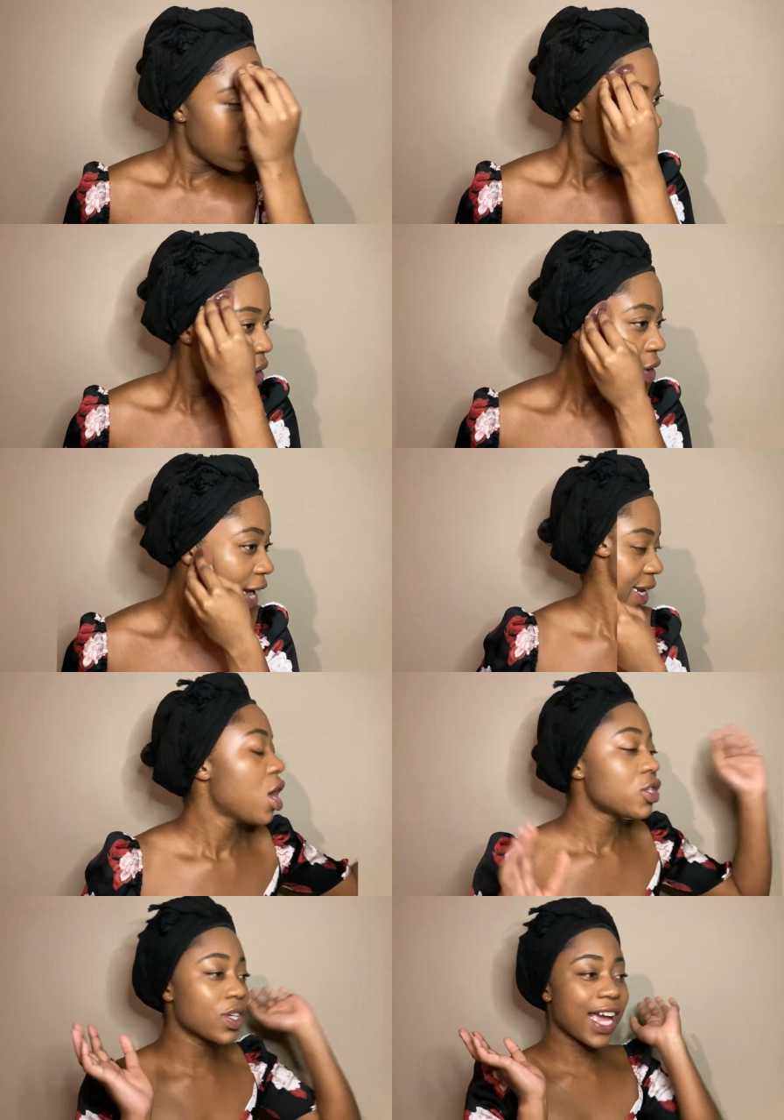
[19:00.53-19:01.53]
All right,
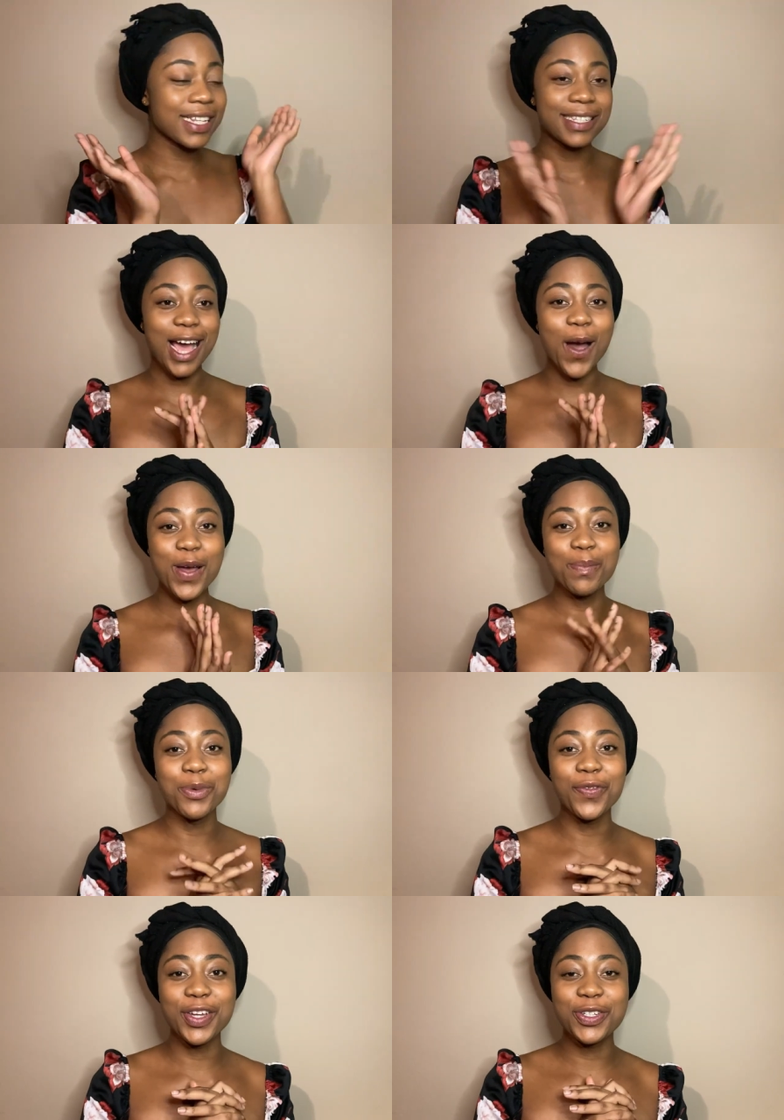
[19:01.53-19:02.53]
so guys, now we're
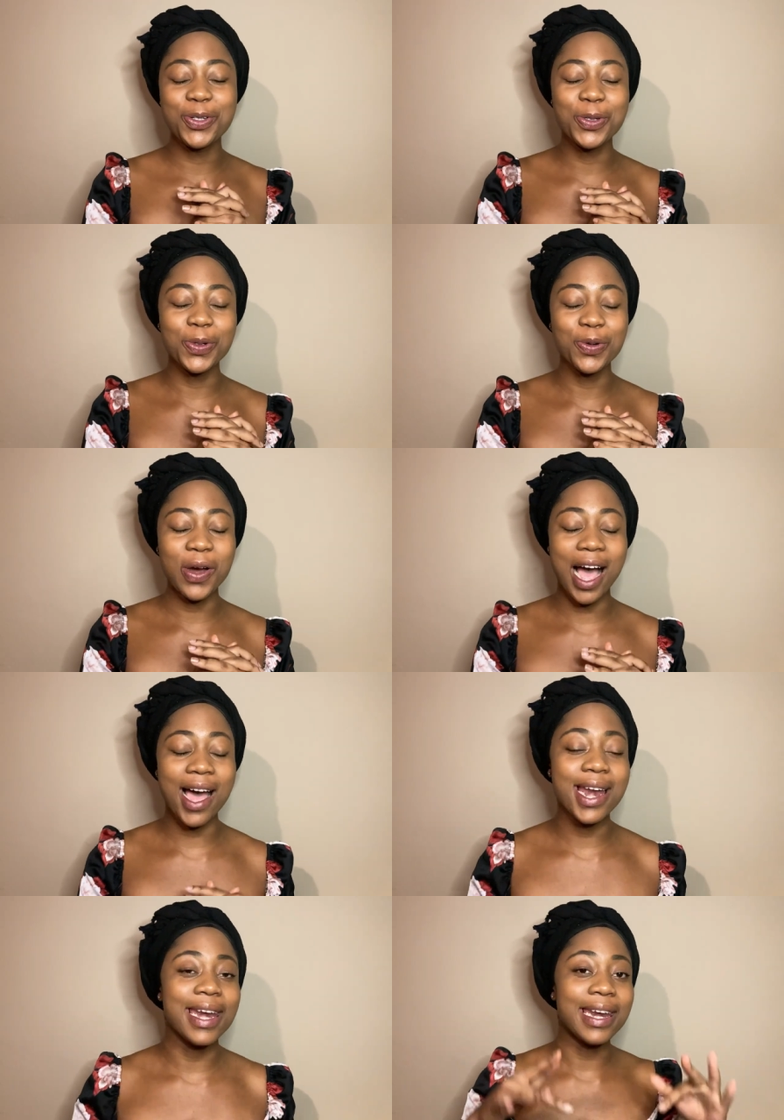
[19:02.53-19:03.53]
moving to
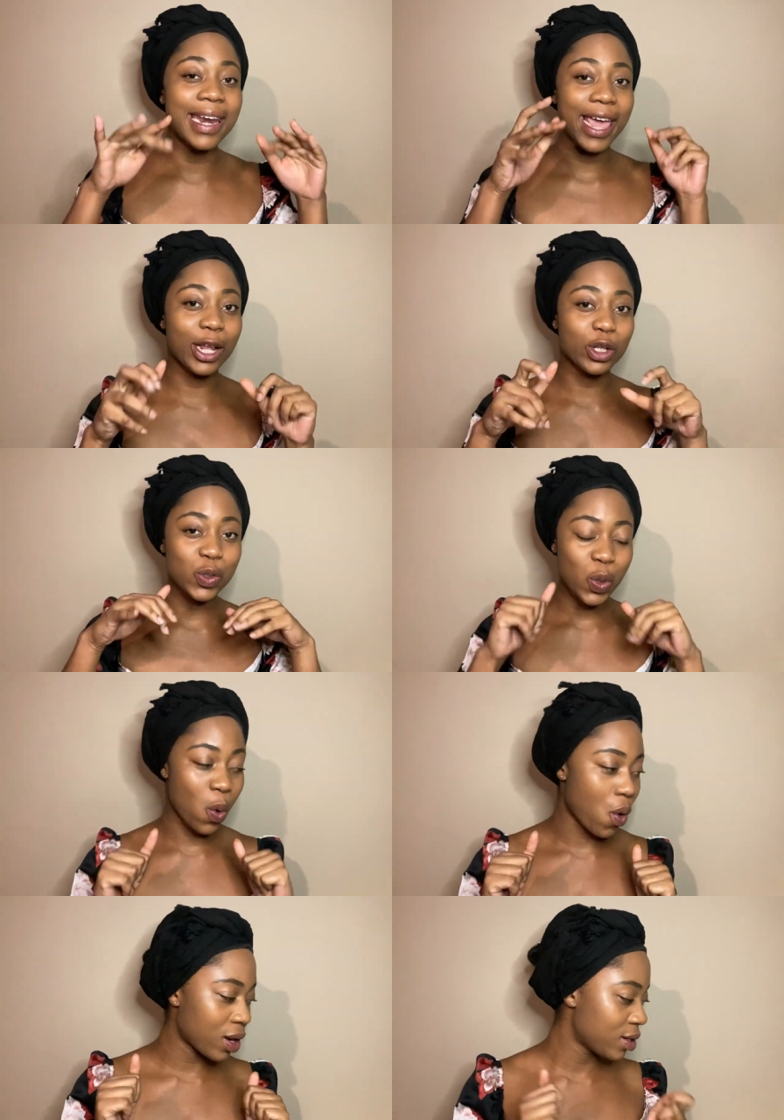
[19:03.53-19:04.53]
a nail
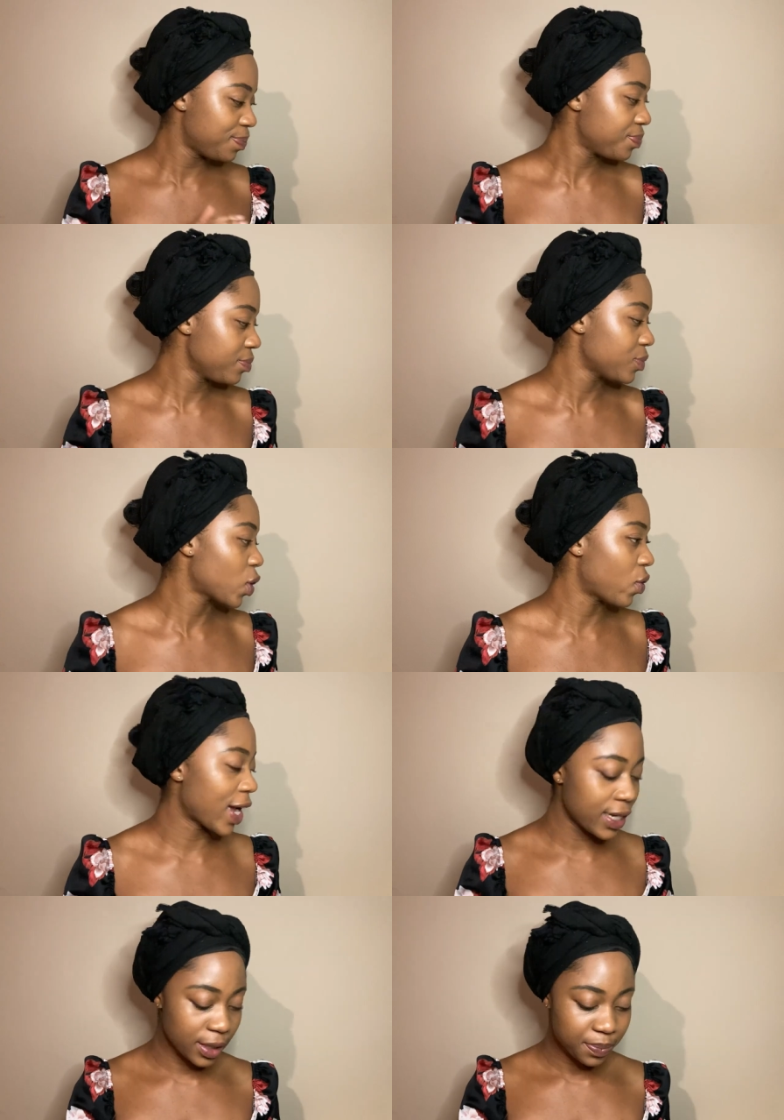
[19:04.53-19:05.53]
talk. All
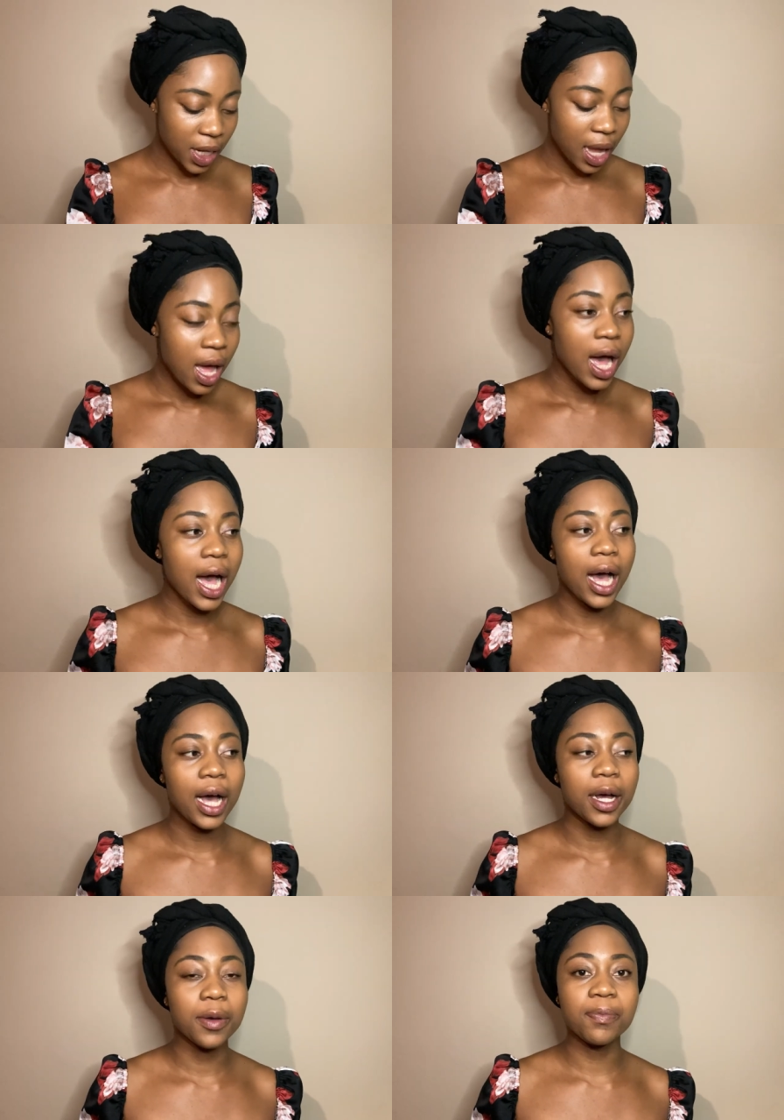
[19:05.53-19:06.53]
right,
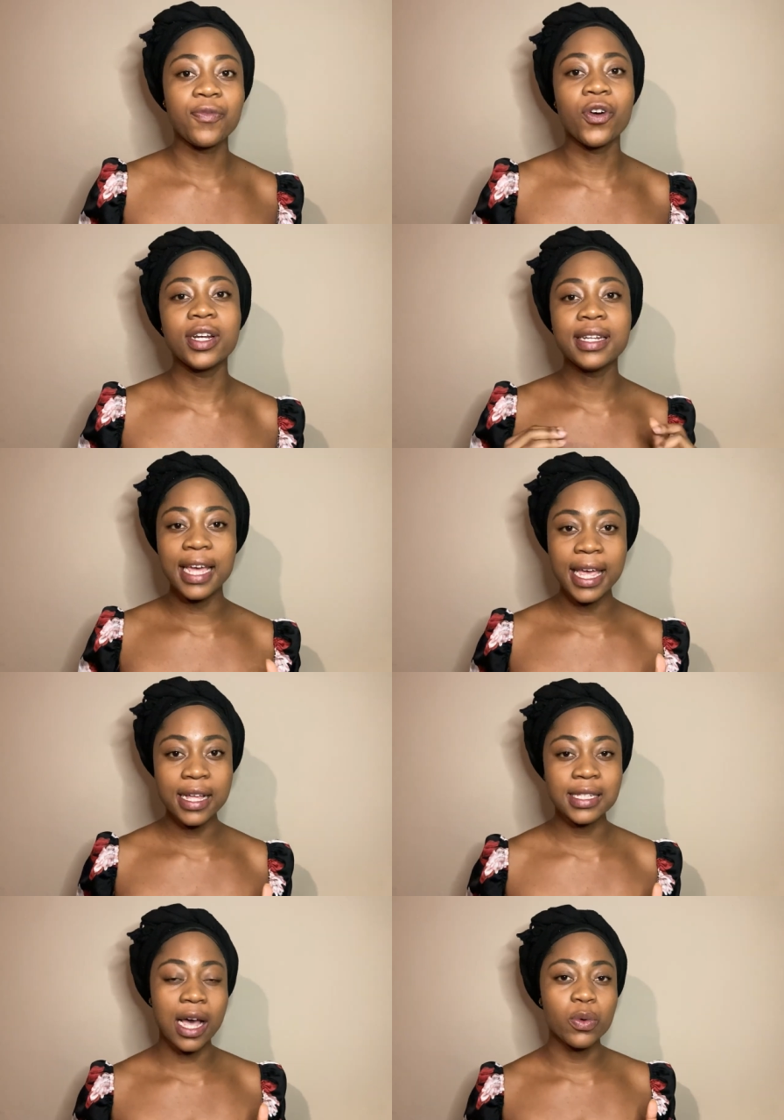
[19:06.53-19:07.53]
for
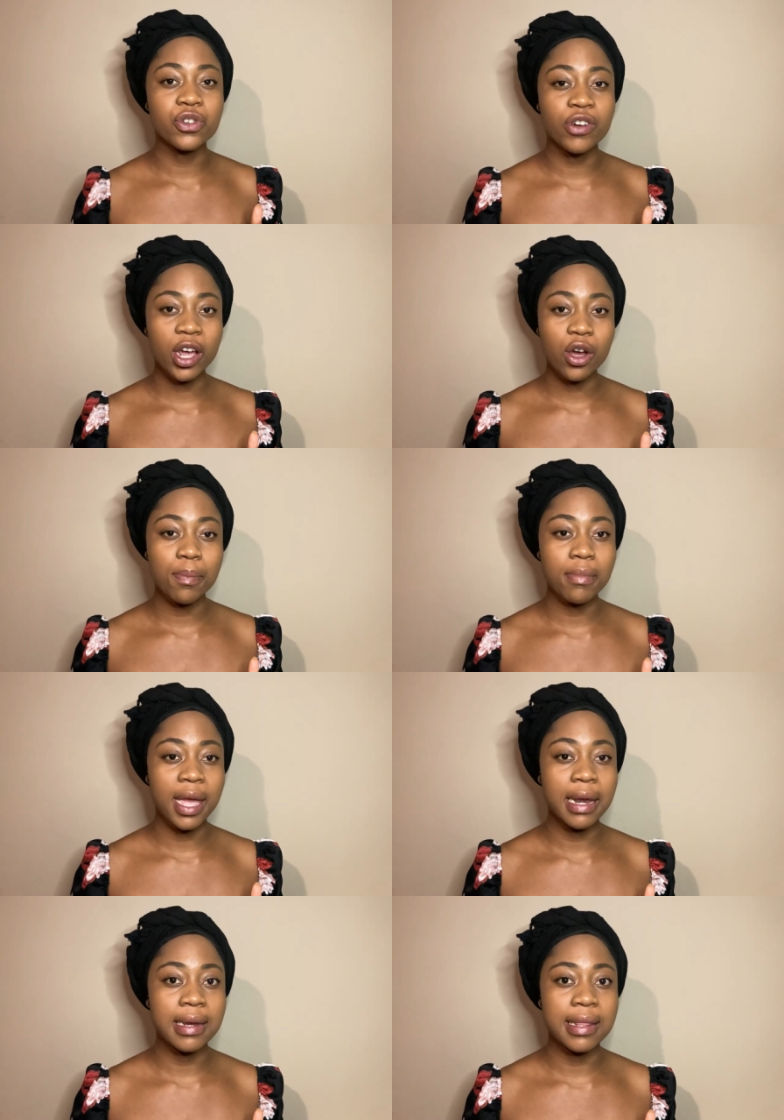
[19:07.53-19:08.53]
nails I would
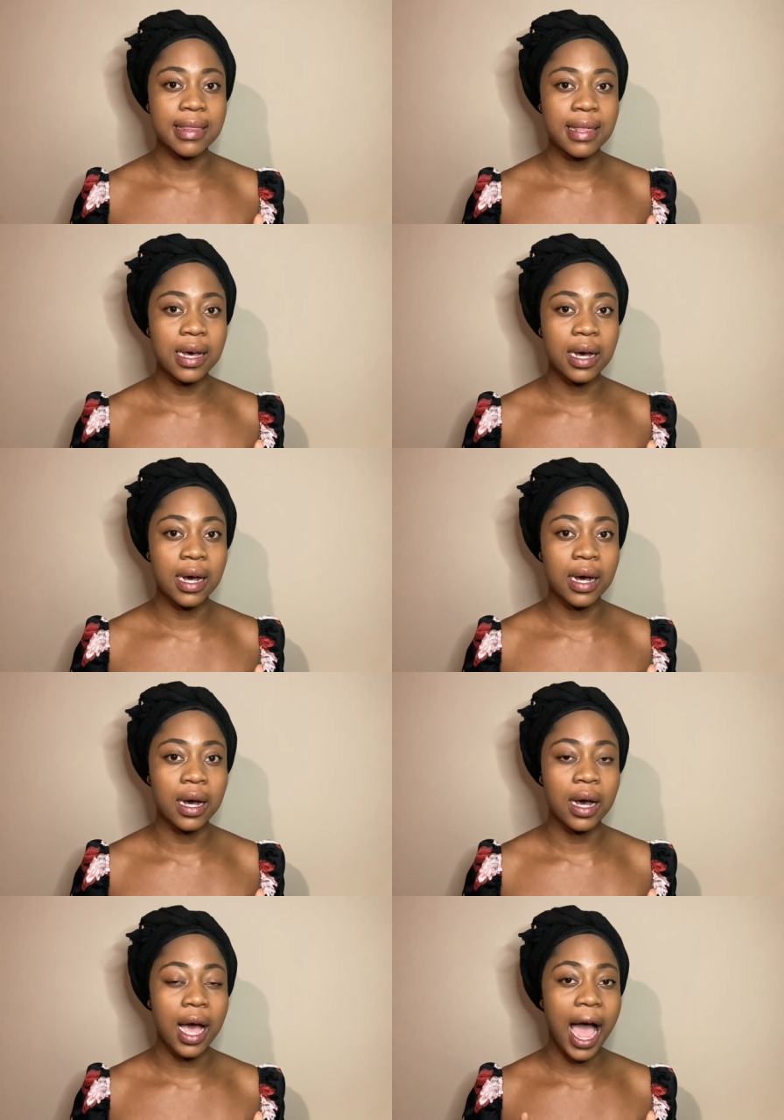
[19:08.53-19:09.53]
recommend
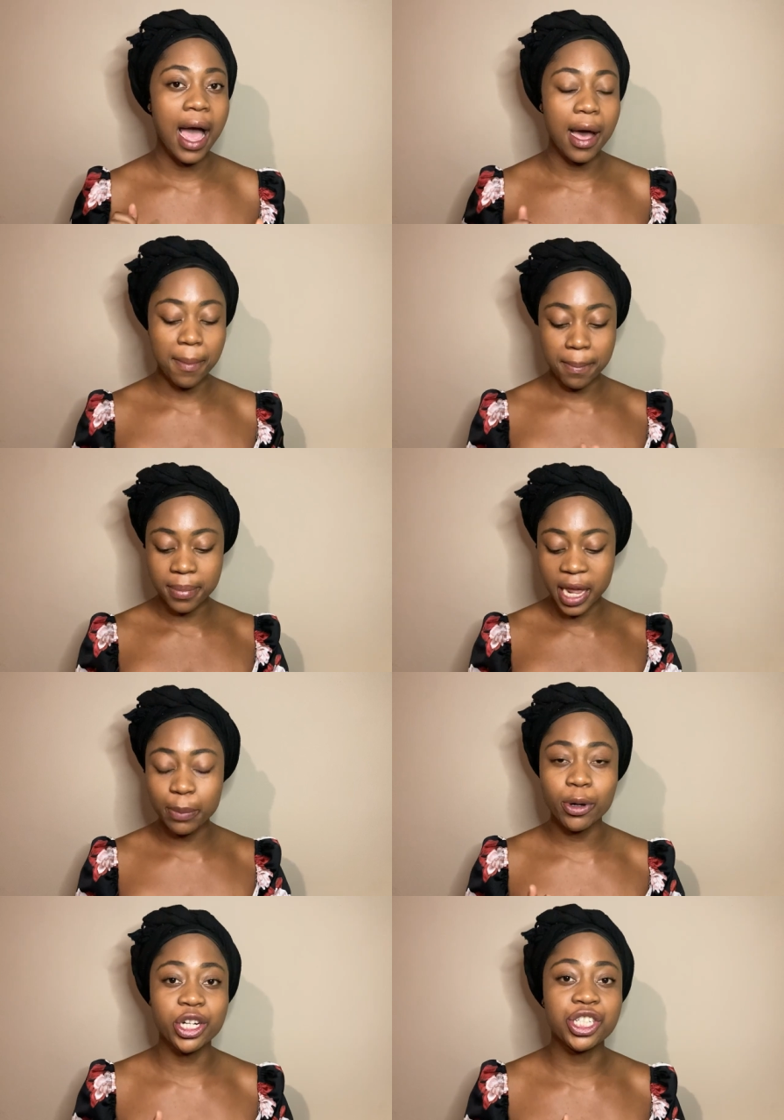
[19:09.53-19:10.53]
the nail
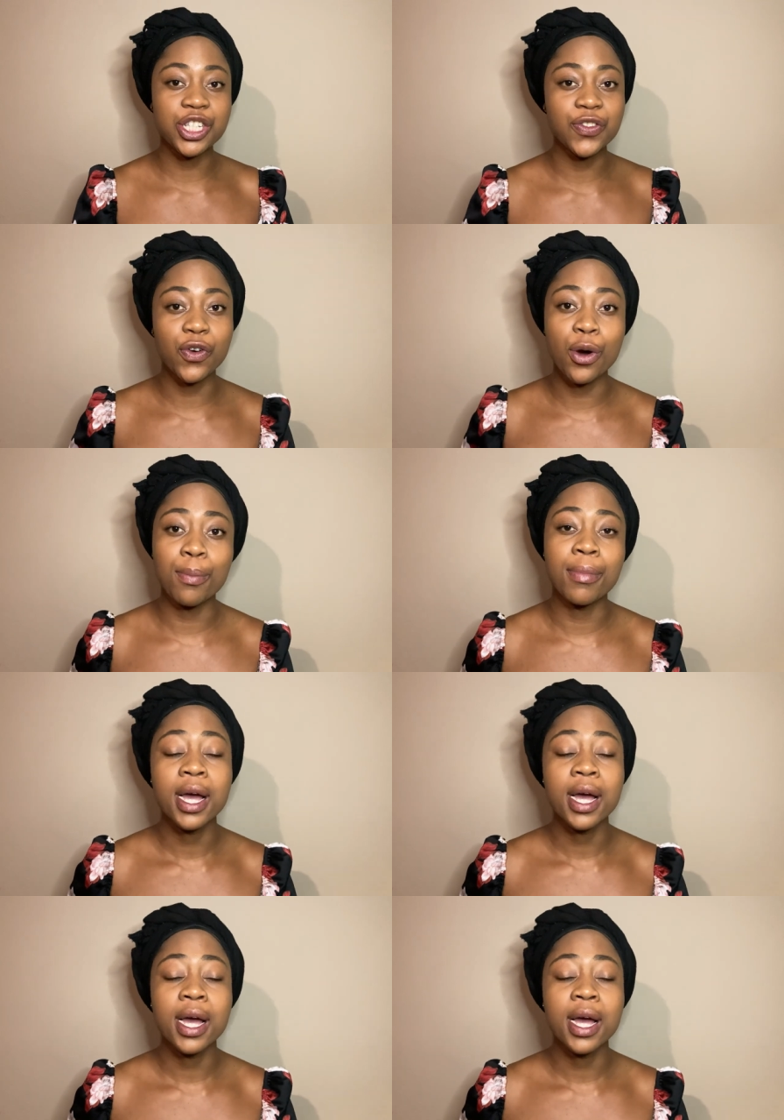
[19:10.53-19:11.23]
polishes from